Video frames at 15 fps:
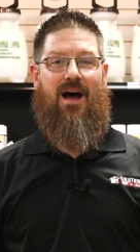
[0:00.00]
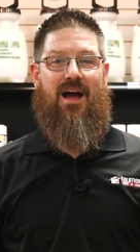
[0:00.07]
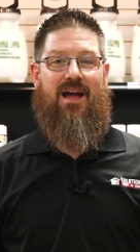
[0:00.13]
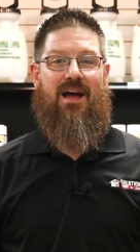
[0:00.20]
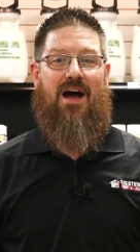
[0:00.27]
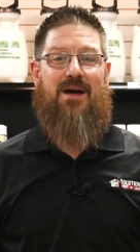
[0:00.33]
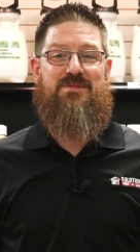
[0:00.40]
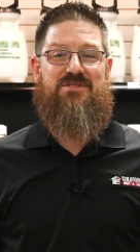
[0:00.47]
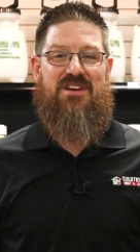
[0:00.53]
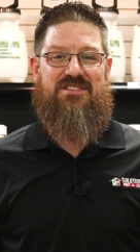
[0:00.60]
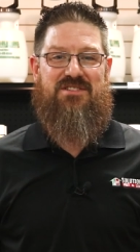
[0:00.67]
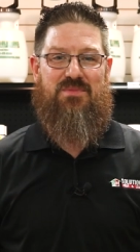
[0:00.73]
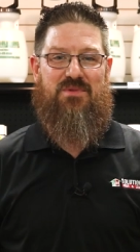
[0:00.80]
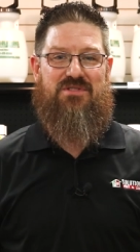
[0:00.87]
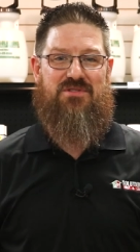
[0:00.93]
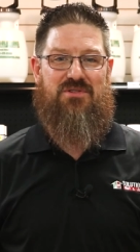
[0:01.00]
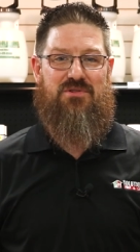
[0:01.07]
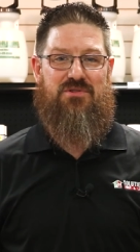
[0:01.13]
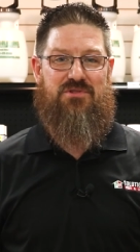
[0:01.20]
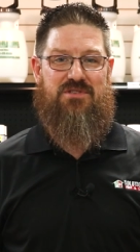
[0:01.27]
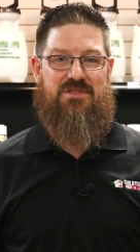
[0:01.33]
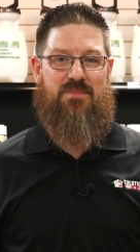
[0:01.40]
Hi, I'm Jason with
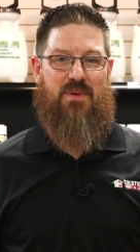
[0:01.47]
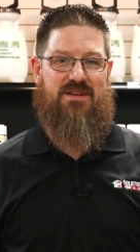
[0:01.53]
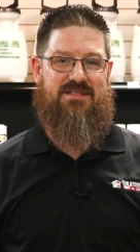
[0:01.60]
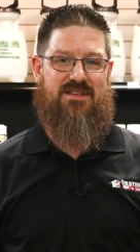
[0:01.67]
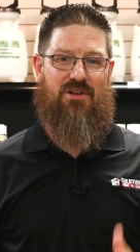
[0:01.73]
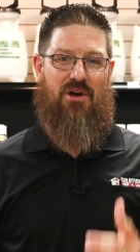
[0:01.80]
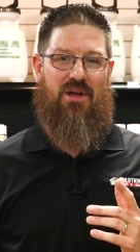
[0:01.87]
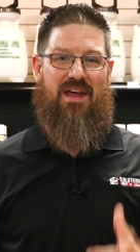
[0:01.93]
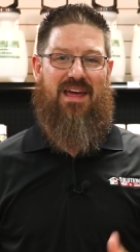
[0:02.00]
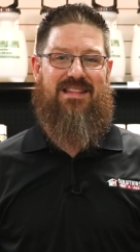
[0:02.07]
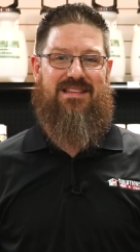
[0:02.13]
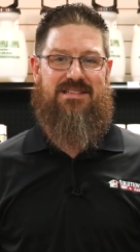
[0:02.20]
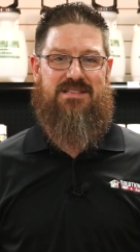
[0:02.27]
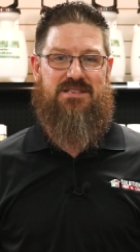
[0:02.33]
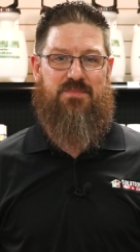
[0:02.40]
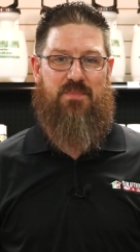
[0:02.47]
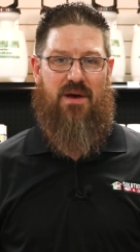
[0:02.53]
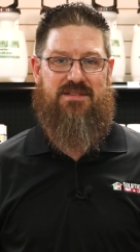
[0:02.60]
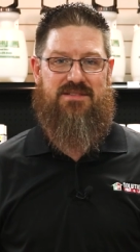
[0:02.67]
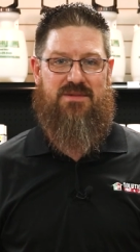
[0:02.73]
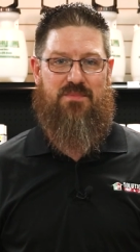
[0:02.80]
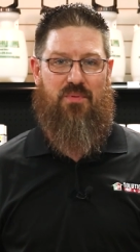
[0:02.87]
Solutions Pest and Lawn, and this is
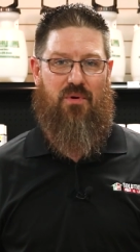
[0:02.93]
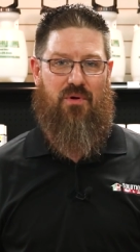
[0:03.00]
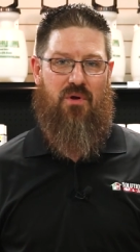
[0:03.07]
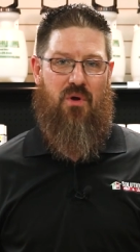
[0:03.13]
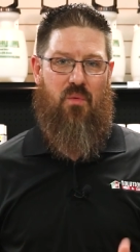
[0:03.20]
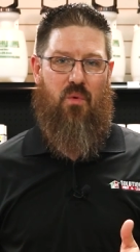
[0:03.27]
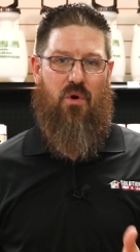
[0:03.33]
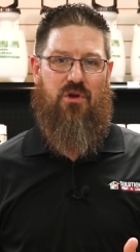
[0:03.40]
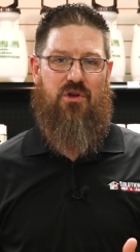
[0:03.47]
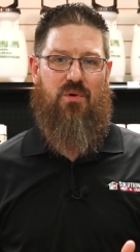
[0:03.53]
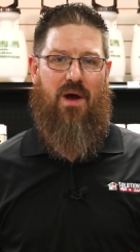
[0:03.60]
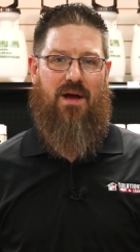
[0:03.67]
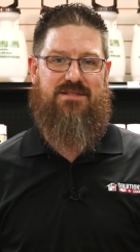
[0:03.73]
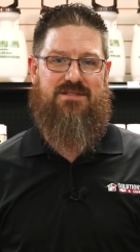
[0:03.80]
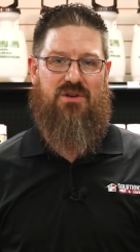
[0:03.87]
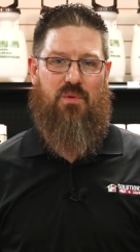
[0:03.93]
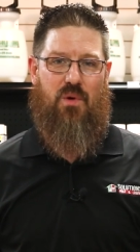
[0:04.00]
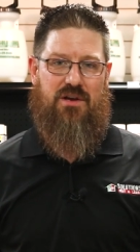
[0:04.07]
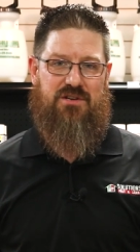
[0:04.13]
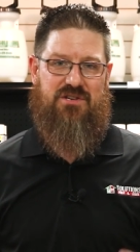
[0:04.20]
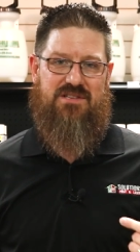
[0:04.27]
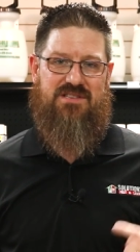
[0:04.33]
Pest Support, where you ask the
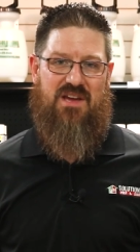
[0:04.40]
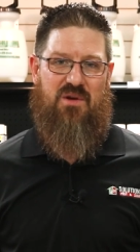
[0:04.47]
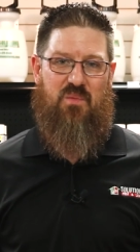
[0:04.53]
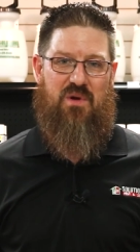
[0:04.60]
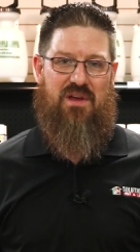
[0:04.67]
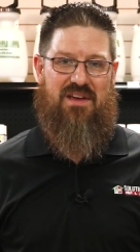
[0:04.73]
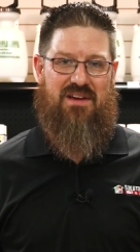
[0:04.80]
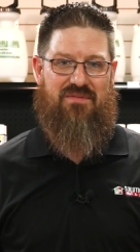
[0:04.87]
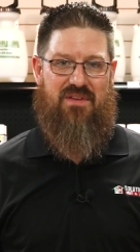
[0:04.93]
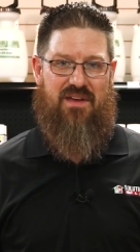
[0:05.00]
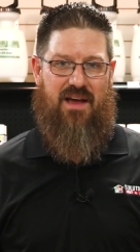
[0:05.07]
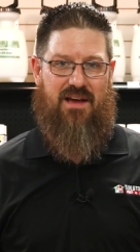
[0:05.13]
questions and we give the